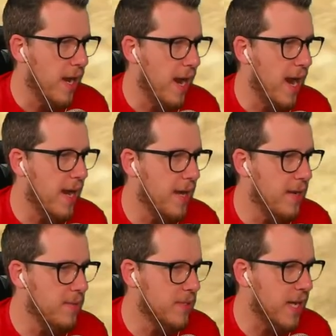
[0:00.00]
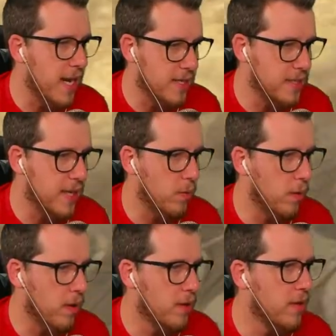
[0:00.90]
and it was an ass day to
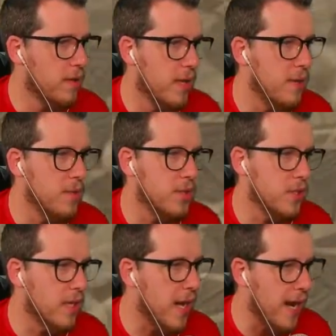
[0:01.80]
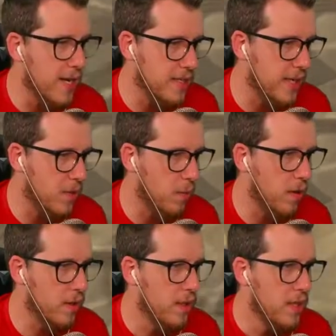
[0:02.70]
work. It was just an ass day to work.